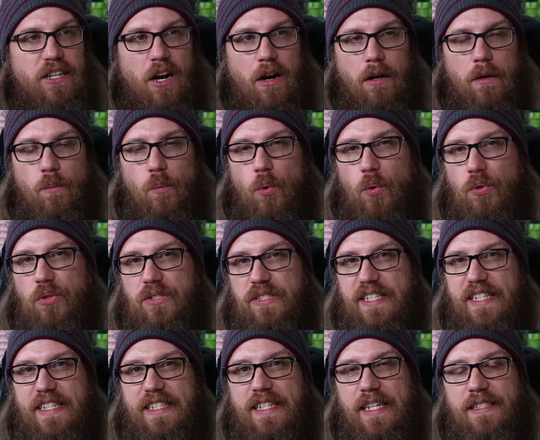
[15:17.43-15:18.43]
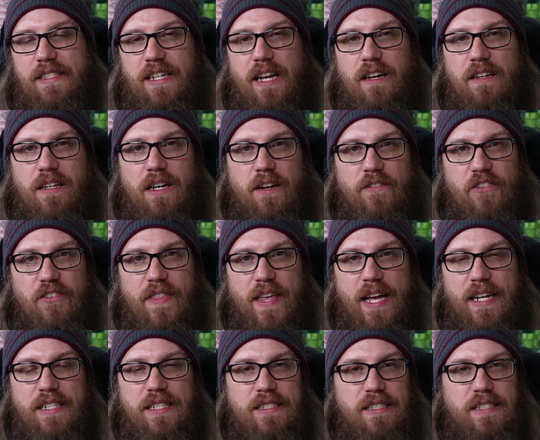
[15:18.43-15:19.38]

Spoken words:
Our warranty does not cover that.